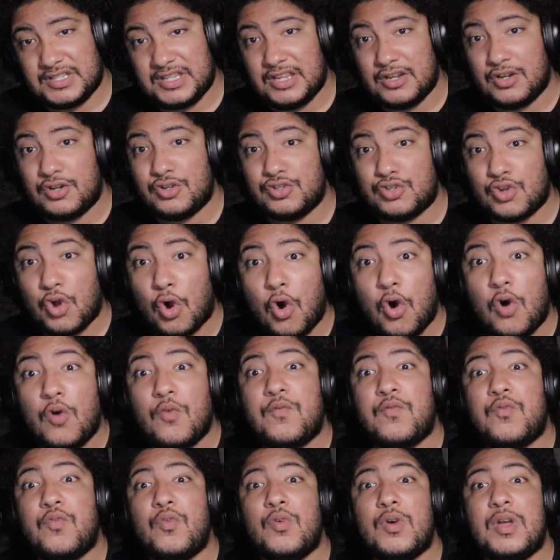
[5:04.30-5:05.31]
to theaters.
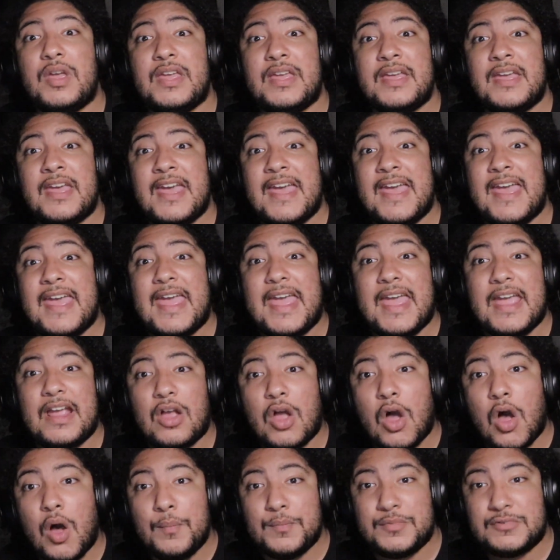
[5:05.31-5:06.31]
Hopefully... it
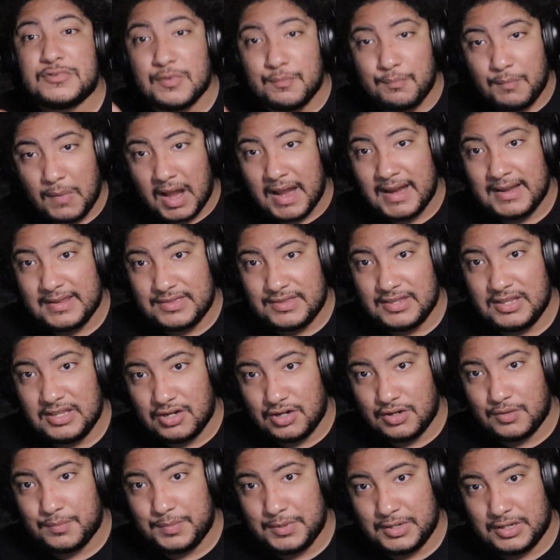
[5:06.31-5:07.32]
comes to my
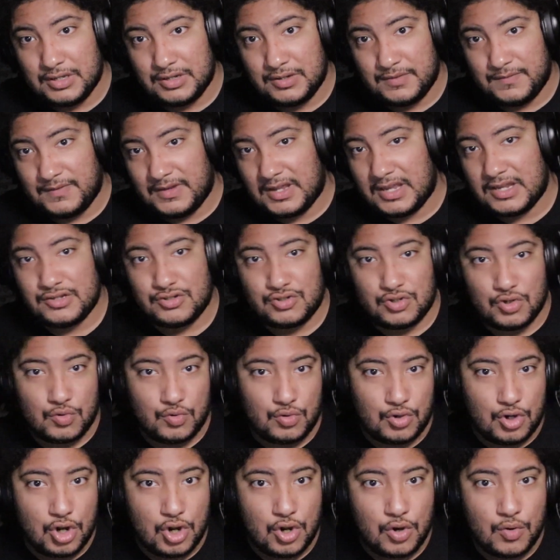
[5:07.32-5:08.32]
theater, because if you guys
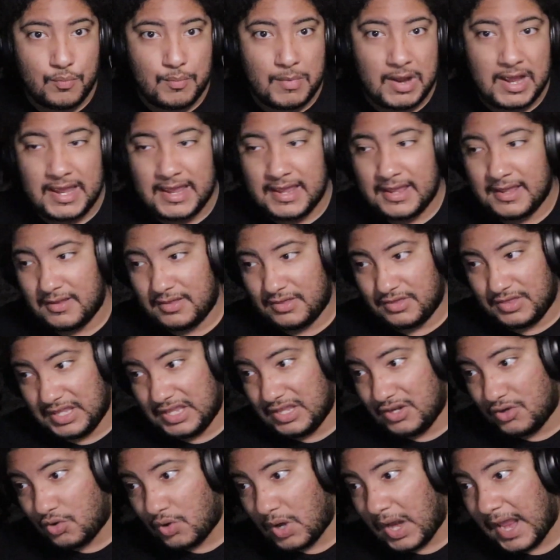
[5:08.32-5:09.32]
don't know, my
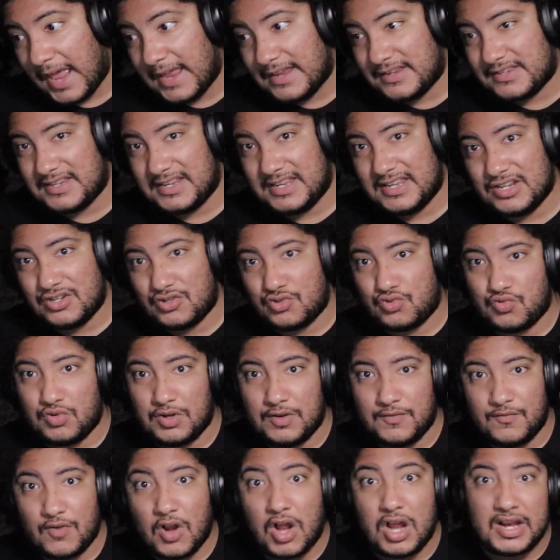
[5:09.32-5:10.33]
theater has a
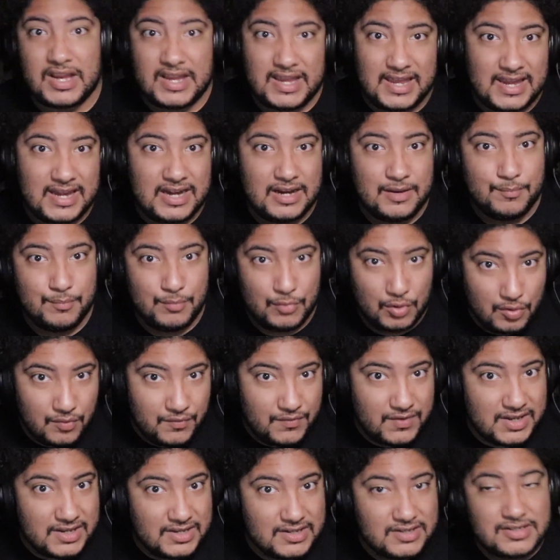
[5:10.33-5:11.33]
history of not getting
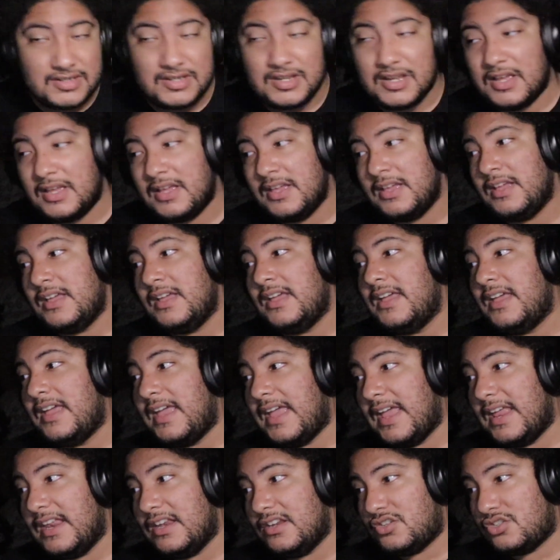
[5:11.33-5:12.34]
movies.
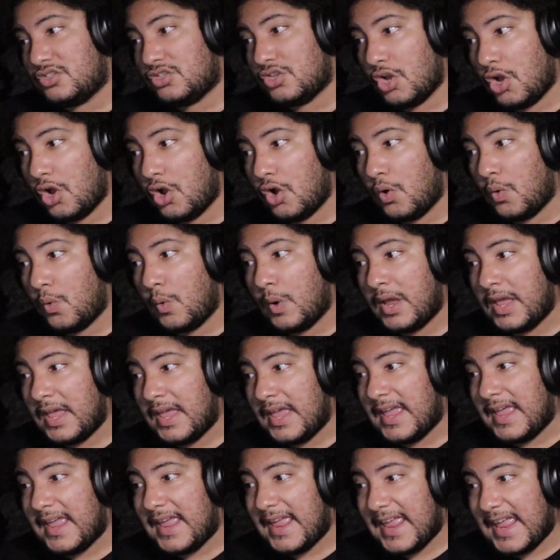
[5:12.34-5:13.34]
And so,
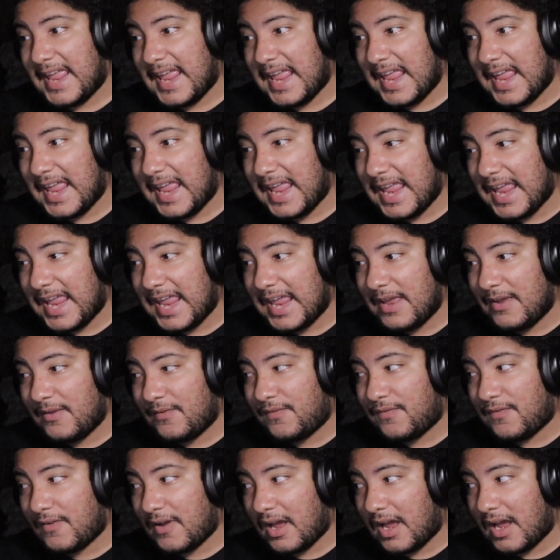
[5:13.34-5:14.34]

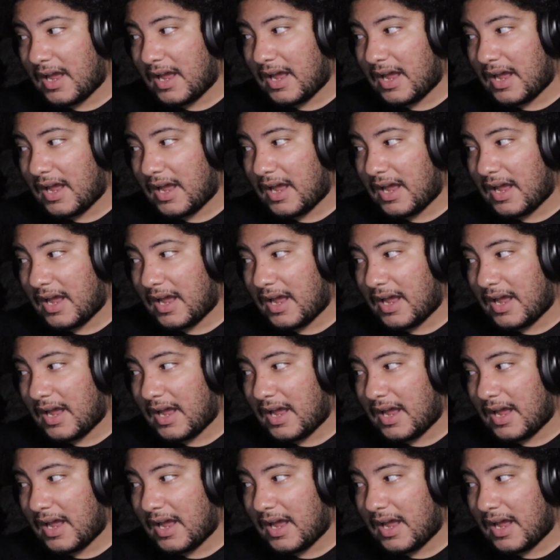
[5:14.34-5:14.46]
if